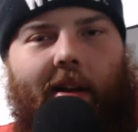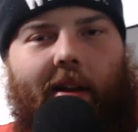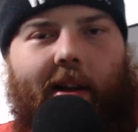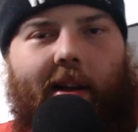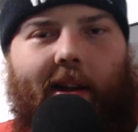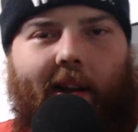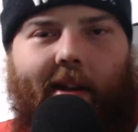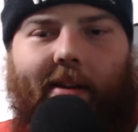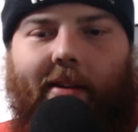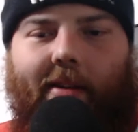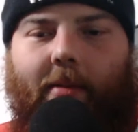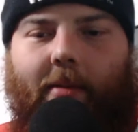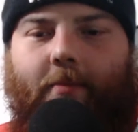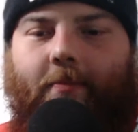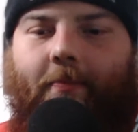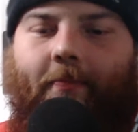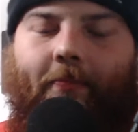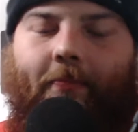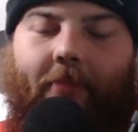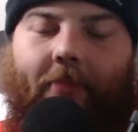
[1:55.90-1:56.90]
I
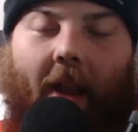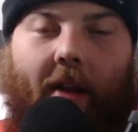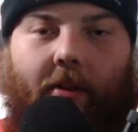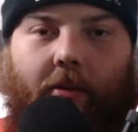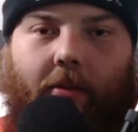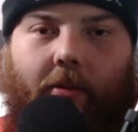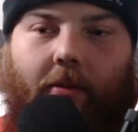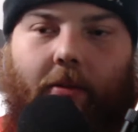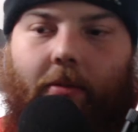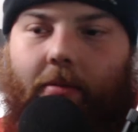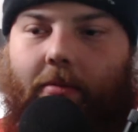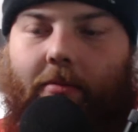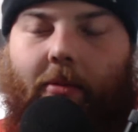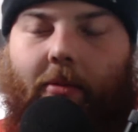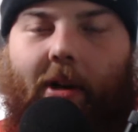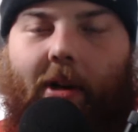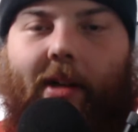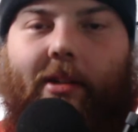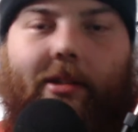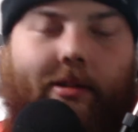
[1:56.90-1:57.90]
do
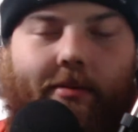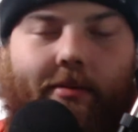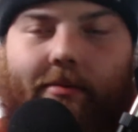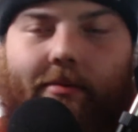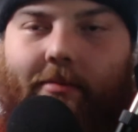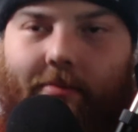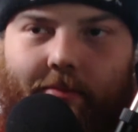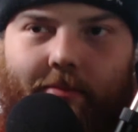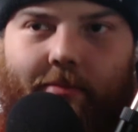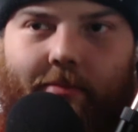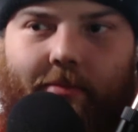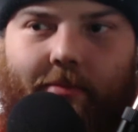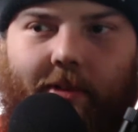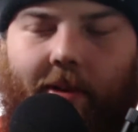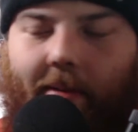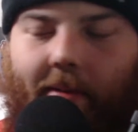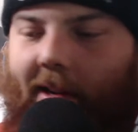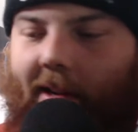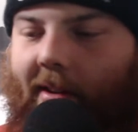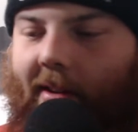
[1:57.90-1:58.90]
watch
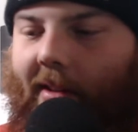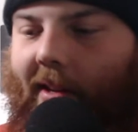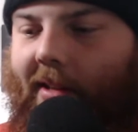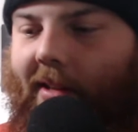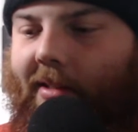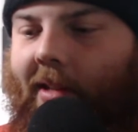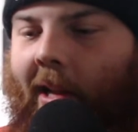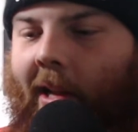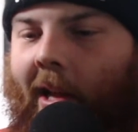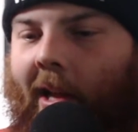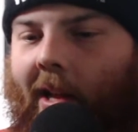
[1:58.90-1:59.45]
Korean things,